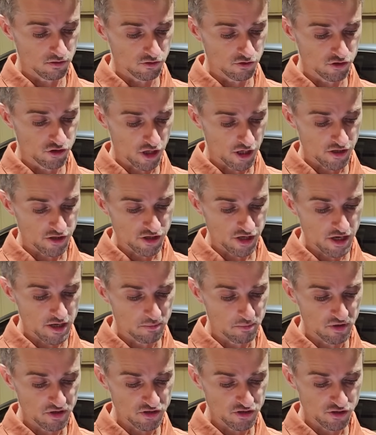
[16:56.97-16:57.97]
charge air
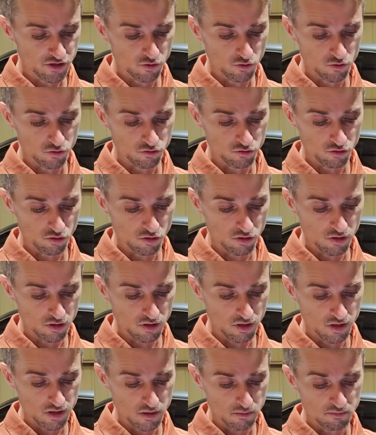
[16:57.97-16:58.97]
pressure control,
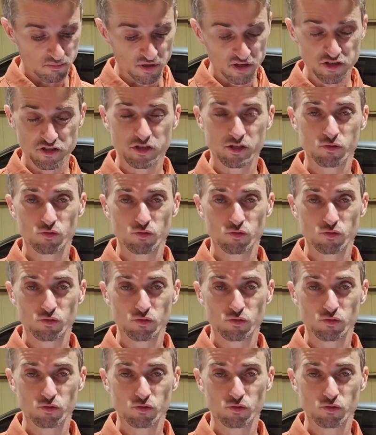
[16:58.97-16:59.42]
pressure